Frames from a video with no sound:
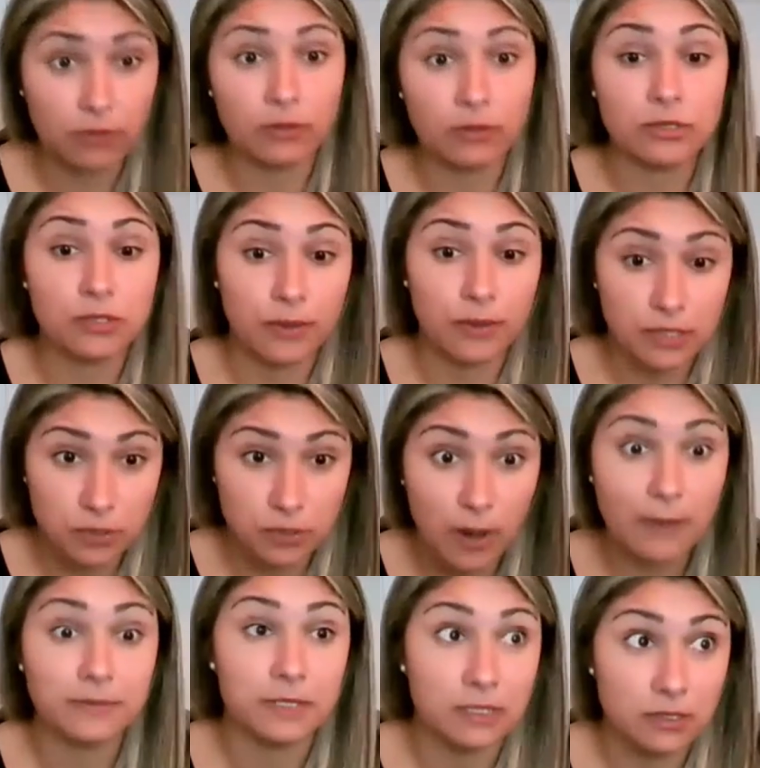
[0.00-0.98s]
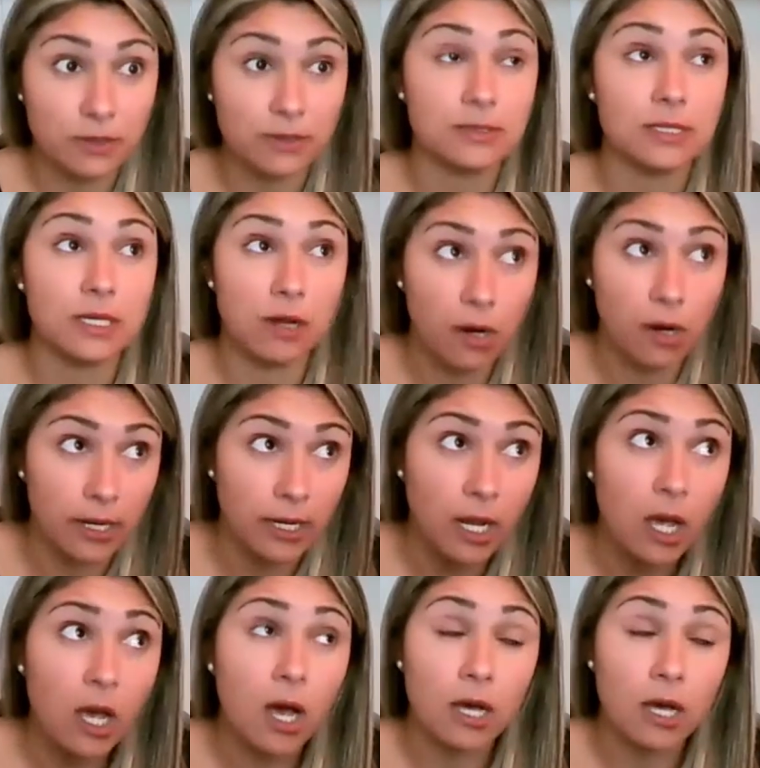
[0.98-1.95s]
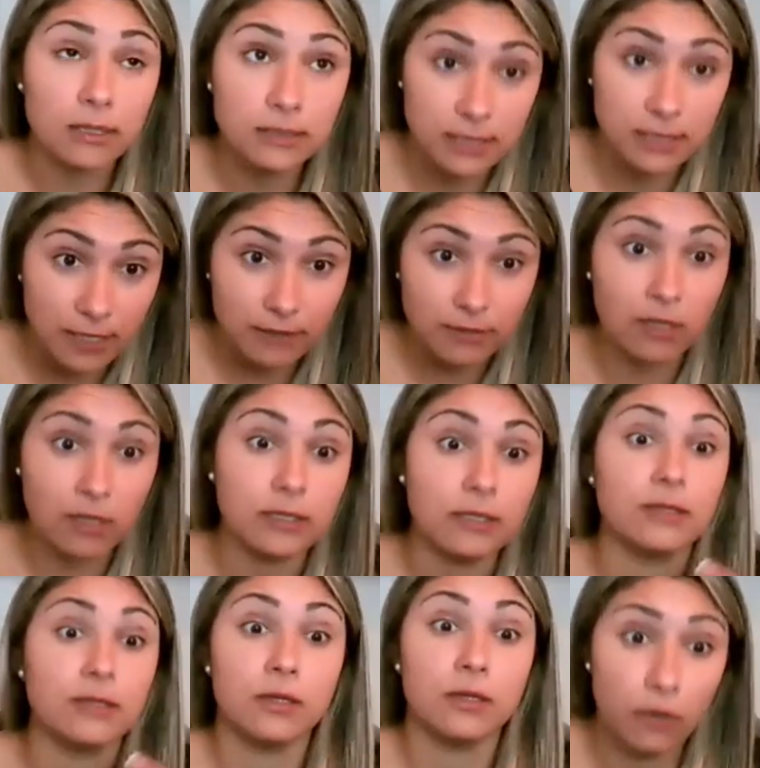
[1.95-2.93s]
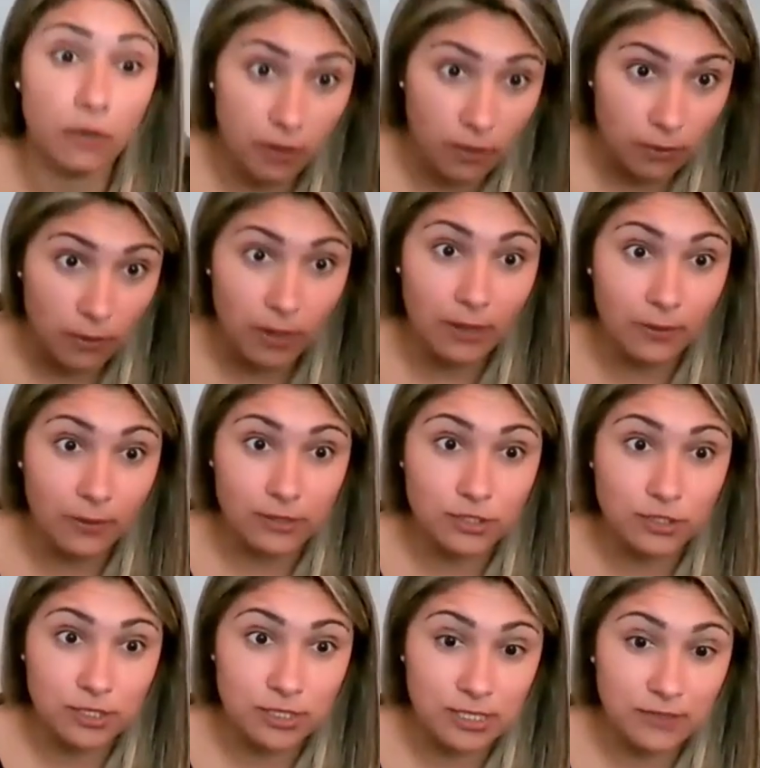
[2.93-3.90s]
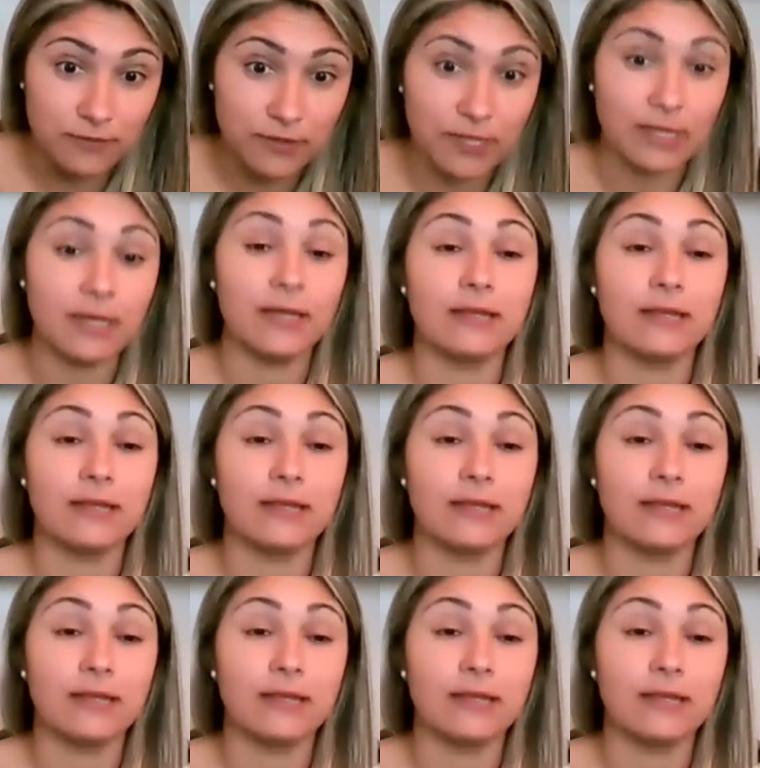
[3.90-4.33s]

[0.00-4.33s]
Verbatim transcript: yogurt, so I swapped it. So I was like, all right, I'll sit down and I'll eat the yogurt while I watch the TV.